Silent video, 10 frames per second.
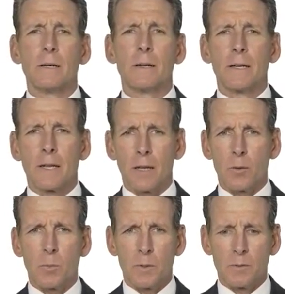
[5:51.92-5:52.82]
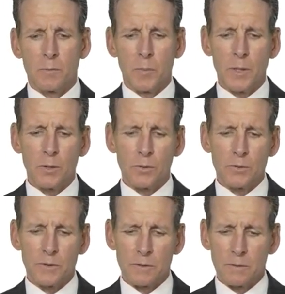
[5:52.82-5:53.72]
and help
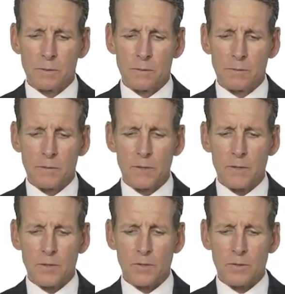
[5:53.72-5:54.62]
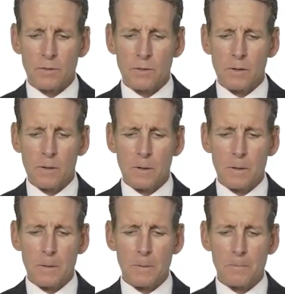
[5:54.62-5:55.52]
build this,
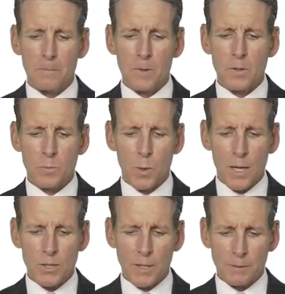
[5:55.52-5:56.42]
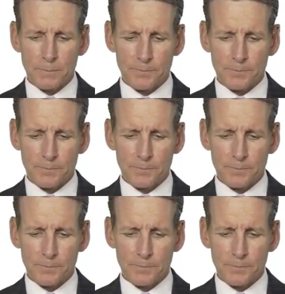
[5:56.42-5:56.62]
this project.